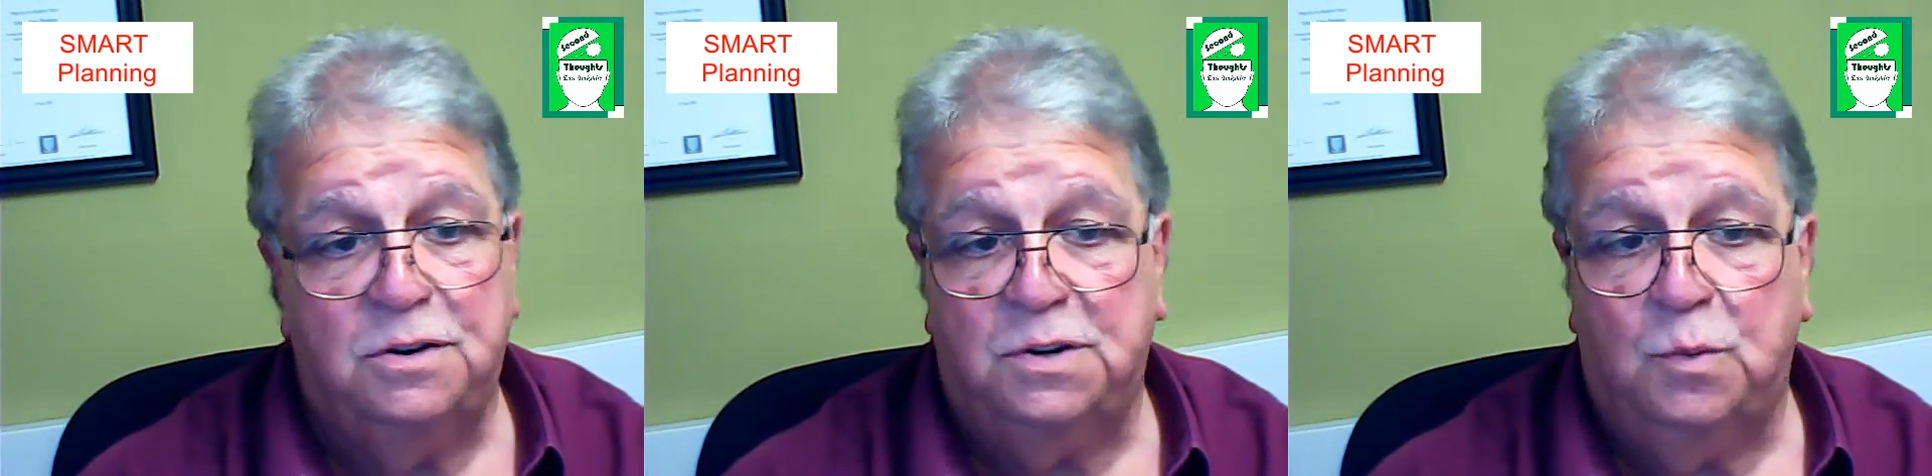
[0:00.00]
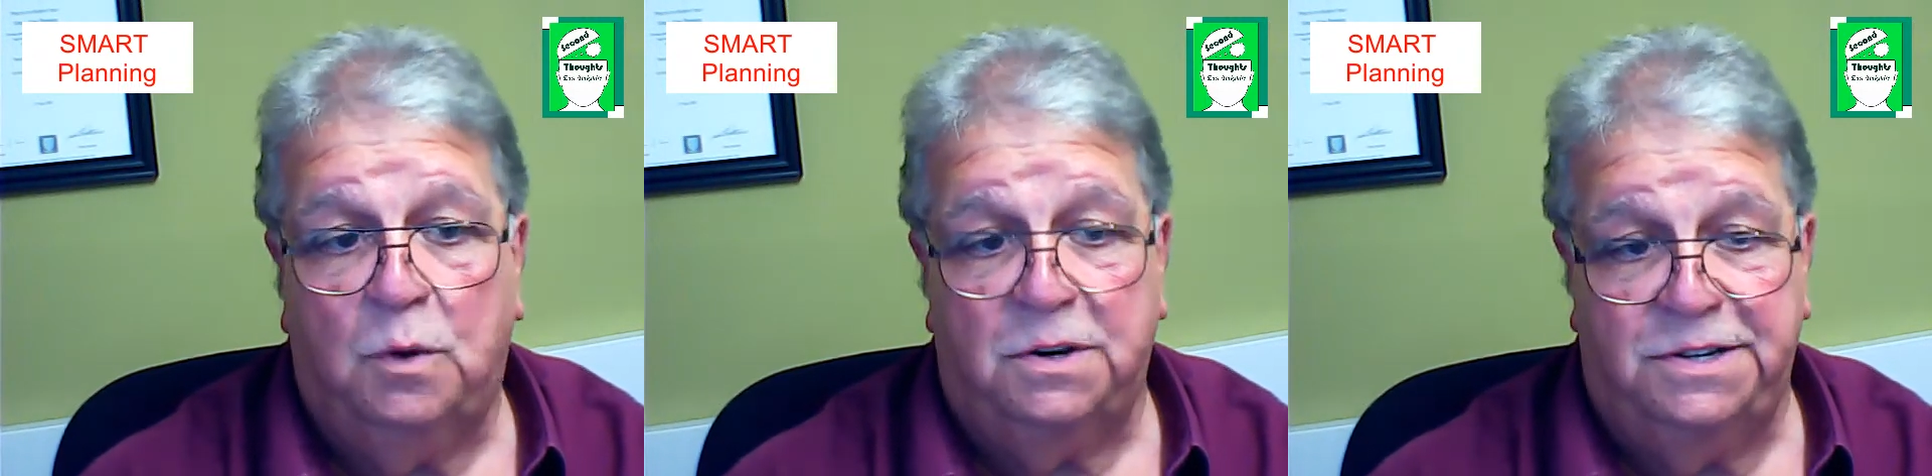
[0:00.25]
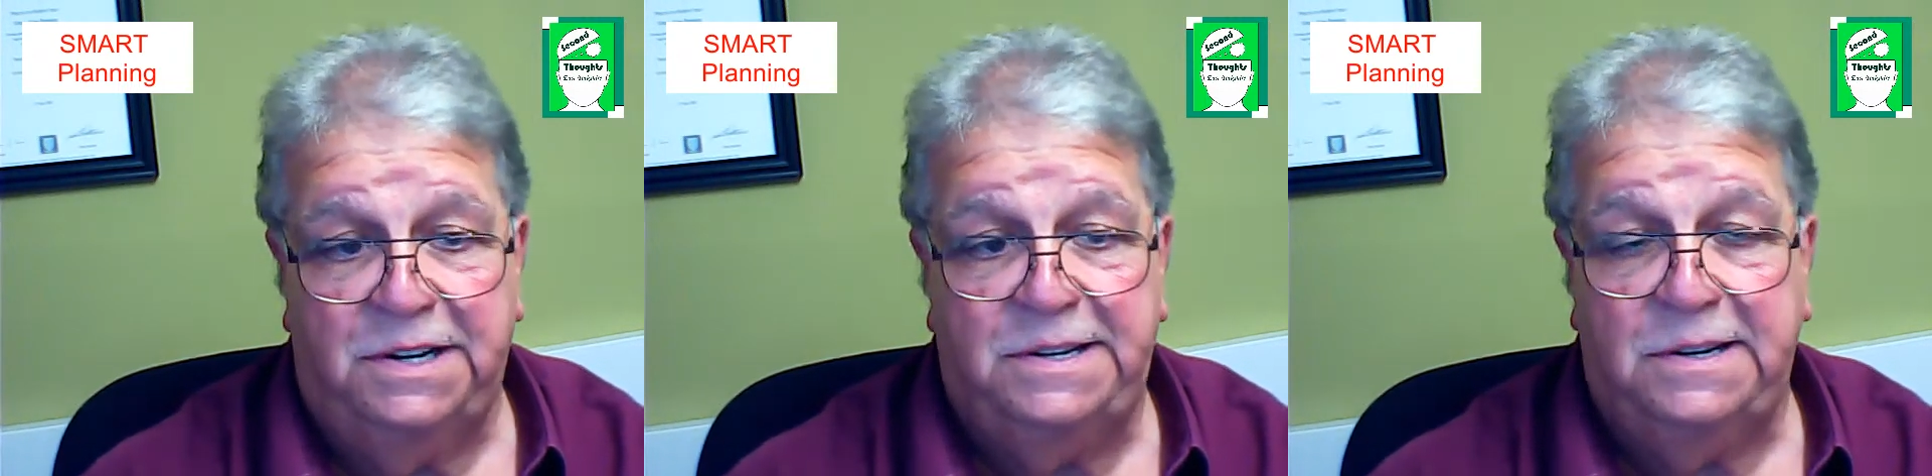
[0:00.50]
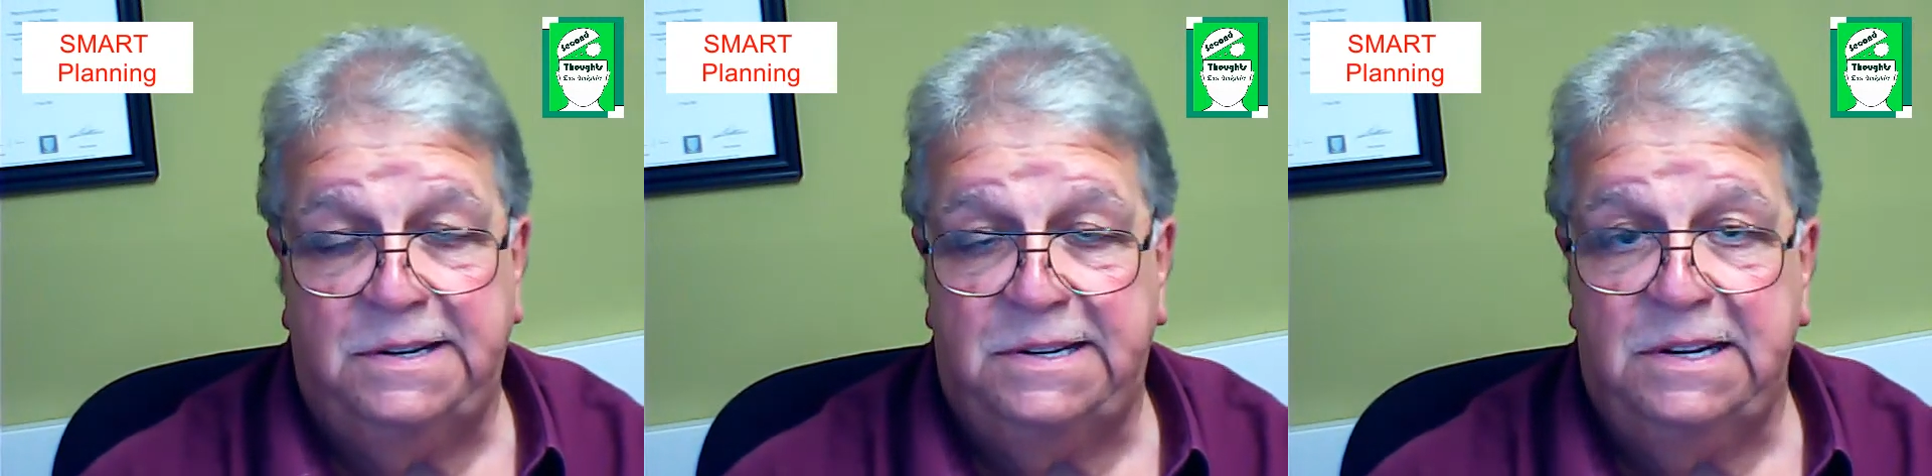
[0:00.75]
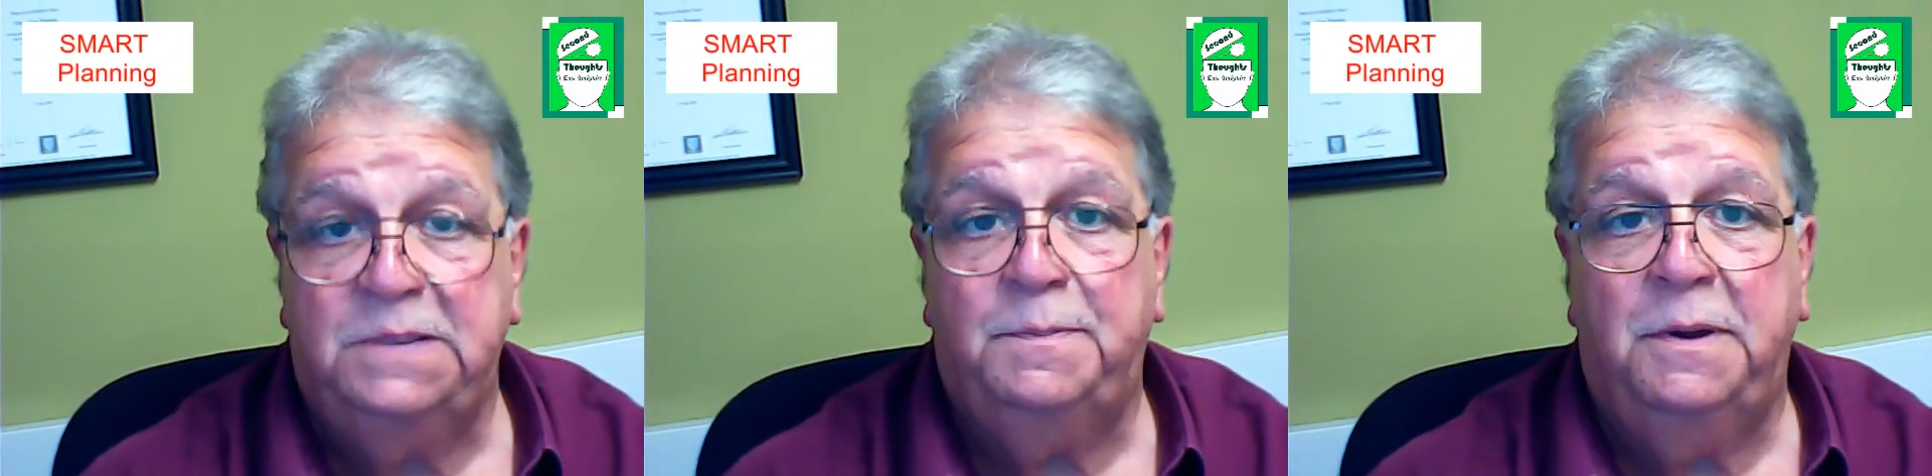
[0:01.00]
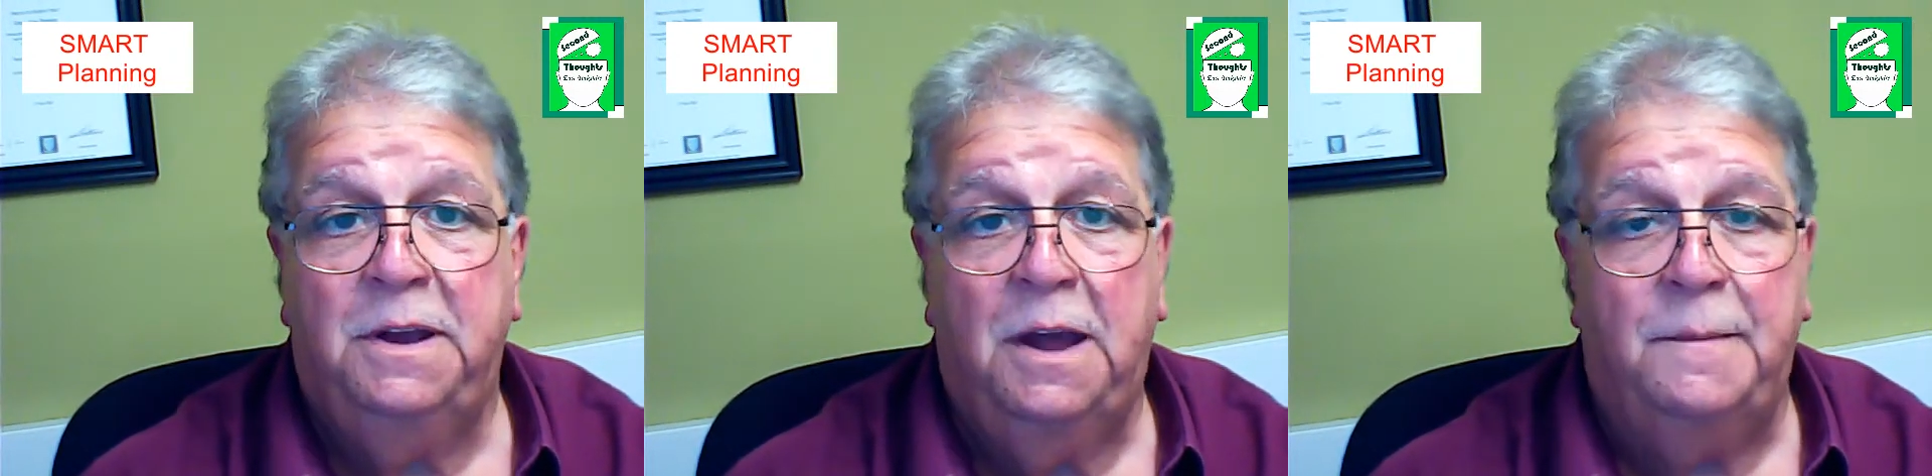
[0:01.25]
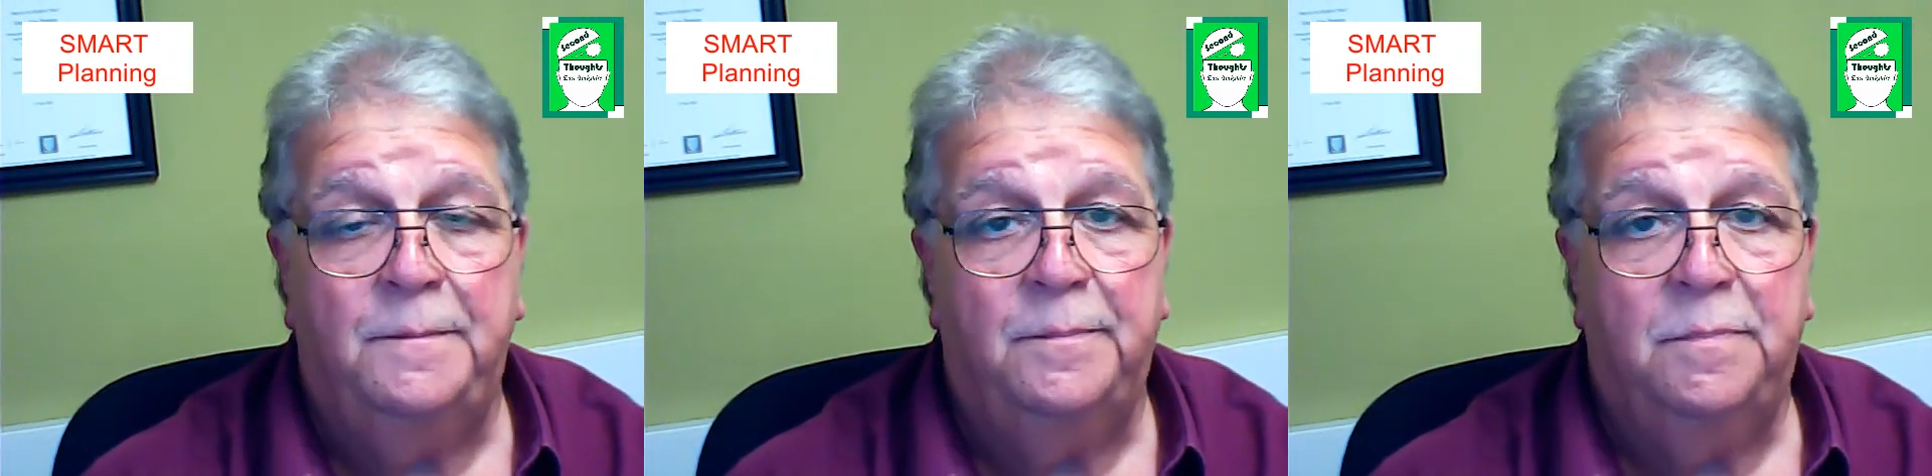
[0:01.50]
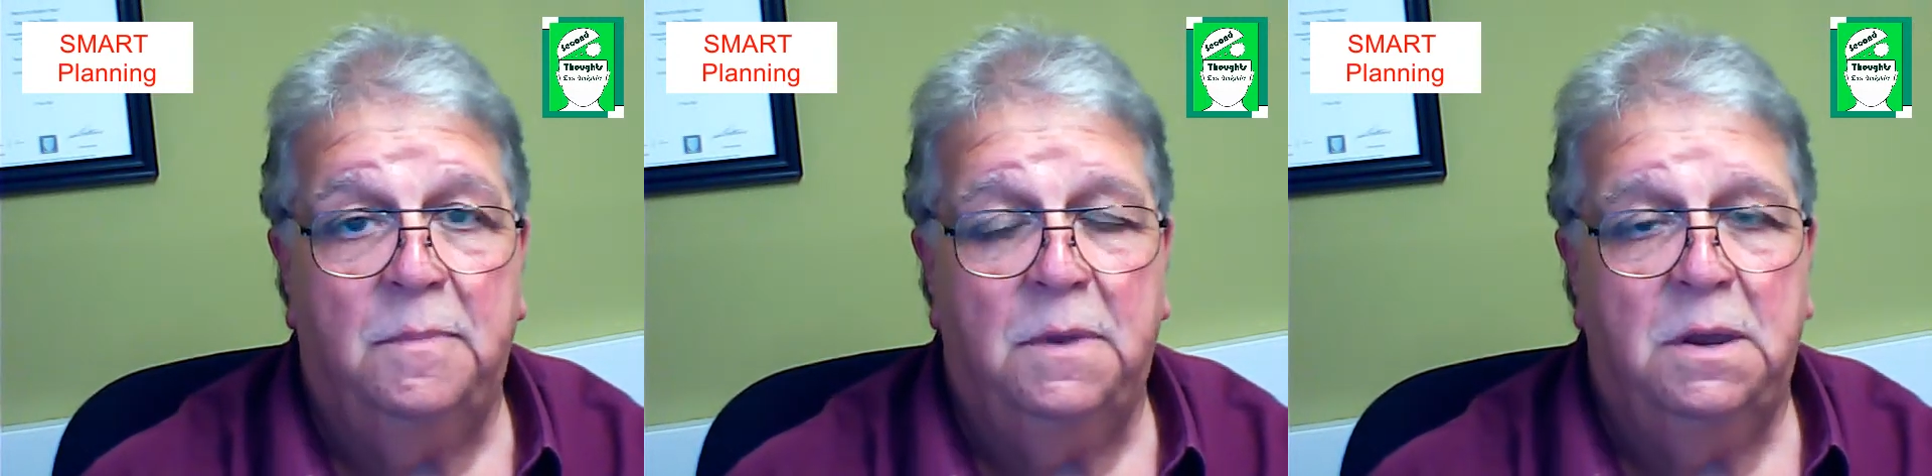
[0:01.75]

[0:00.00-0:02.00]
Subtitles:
just watch it at 6 PM.